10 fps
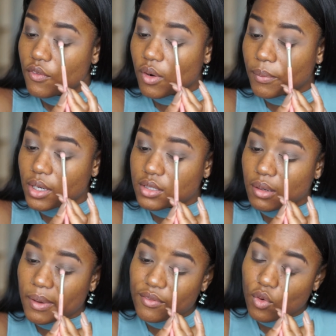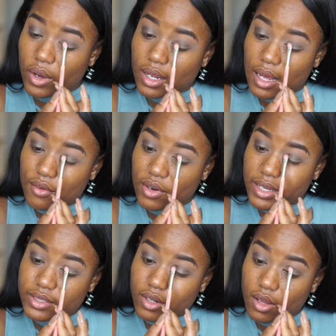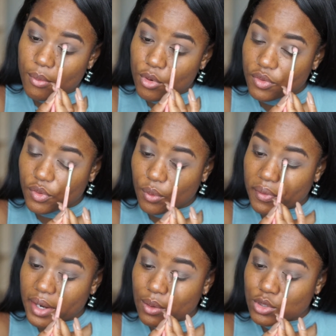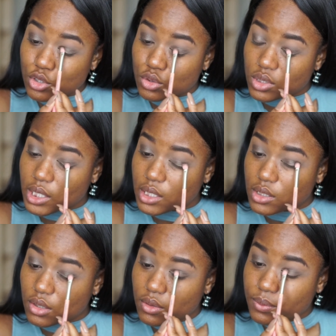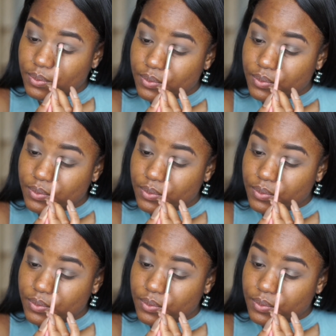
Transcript: from Boxum, I've liked it a lot more than the one that I was using. So